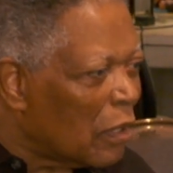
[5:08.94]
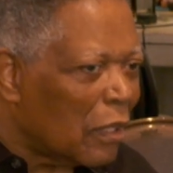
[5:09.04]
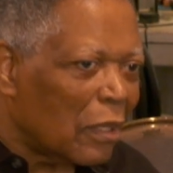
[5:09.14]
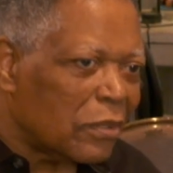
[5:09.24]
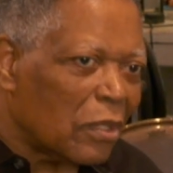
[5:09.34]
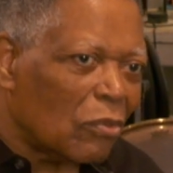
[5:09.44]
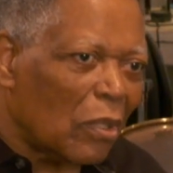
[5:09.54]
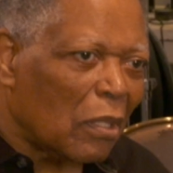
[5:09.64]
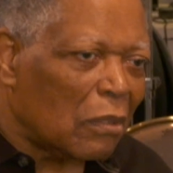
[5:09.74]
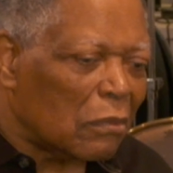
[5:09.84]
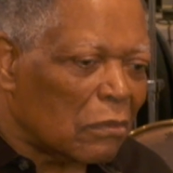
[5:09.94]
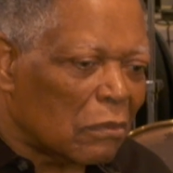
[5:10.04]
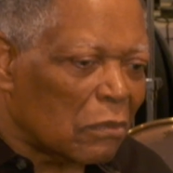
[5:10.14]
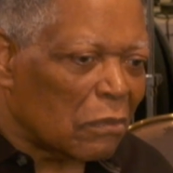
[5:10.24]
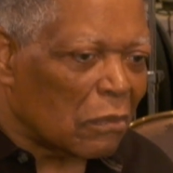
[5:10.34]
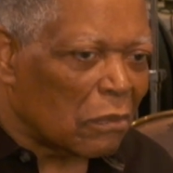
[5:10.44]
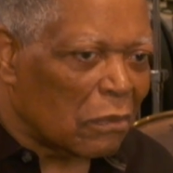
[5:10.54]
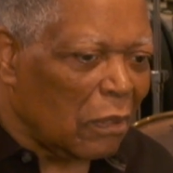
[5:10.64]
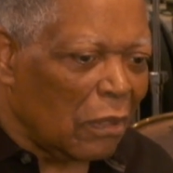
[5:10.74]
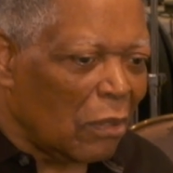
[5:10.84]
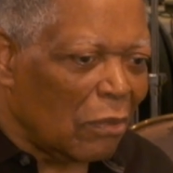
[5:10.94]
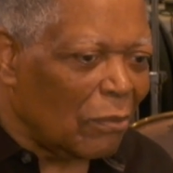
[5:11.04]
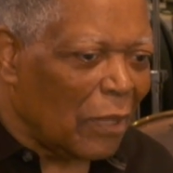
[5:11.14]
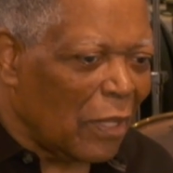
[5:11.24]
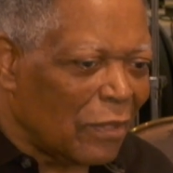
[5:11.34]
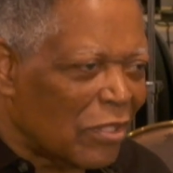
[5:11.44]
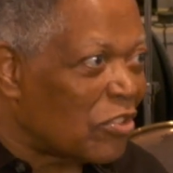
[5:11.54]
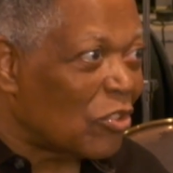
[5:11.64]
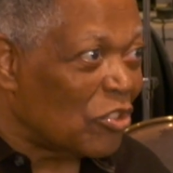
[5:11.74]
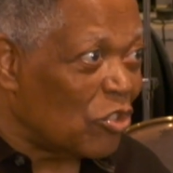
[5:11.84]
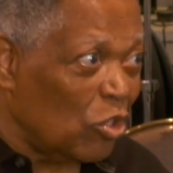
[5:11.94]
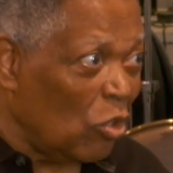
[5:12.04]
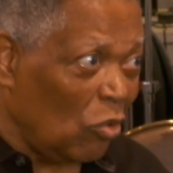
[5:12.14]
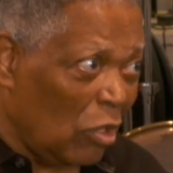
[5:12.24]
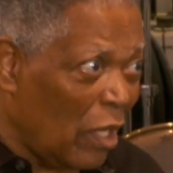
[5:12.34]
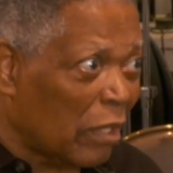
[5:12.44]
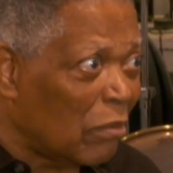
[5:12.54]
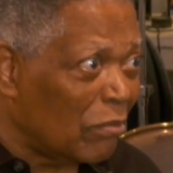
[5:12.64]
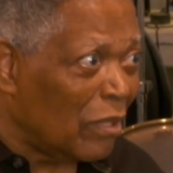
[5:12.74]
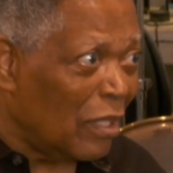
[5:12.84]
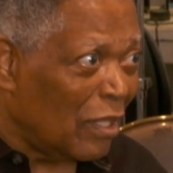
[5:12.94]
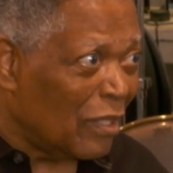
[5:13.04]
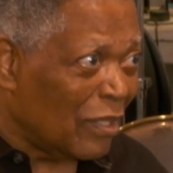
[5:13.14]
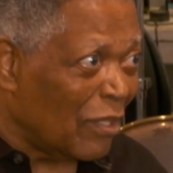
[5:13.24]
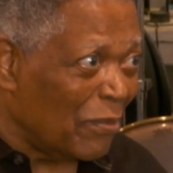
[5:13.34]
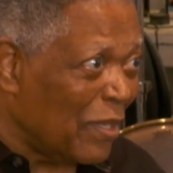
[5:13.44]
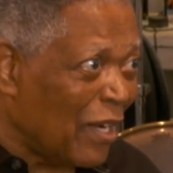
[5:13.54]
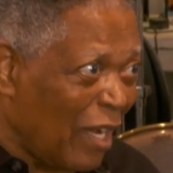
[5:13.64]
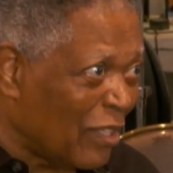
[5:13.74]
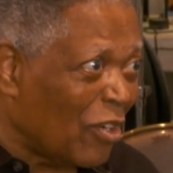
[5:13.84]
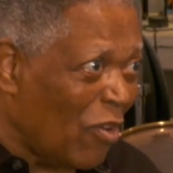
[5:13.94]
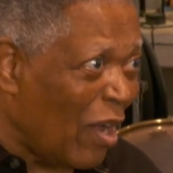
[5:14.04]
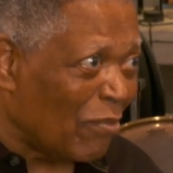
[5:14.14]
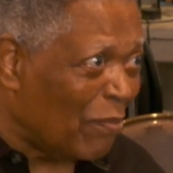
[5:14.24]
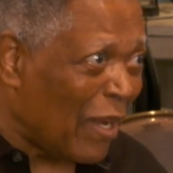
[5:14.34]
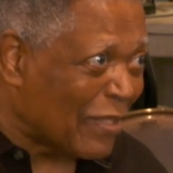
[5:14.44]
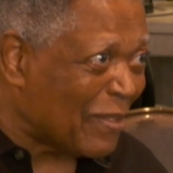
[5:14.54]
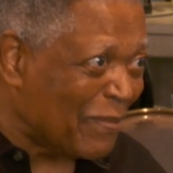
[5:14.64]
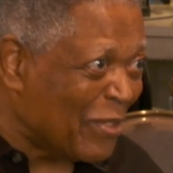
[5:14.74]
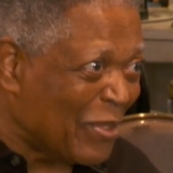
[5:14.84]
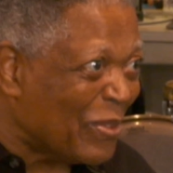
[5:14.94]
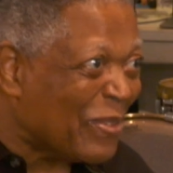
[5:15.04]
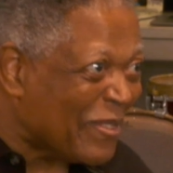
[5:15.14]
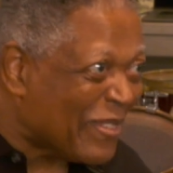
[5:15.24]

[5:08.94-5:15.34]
And I said, well, you know, man, just because you don't like them, that don't mean I can go out and buy some dude.